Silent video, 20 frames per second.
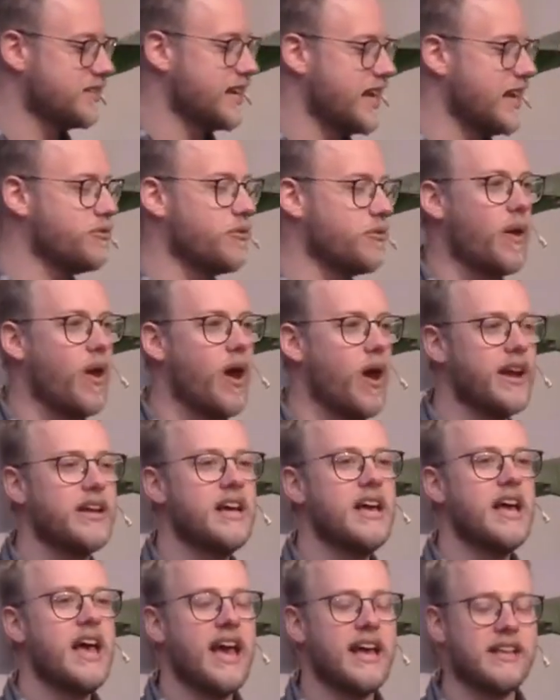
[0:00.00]
And he replied,
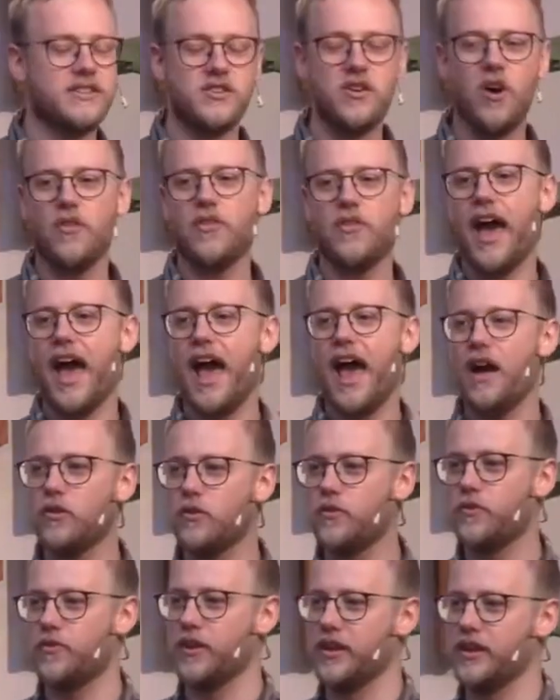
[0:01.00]
"It's not the
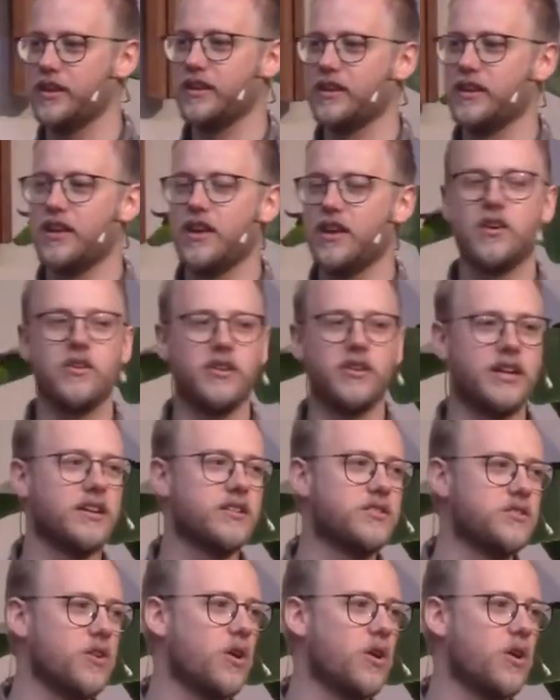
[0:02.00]
healthy who need a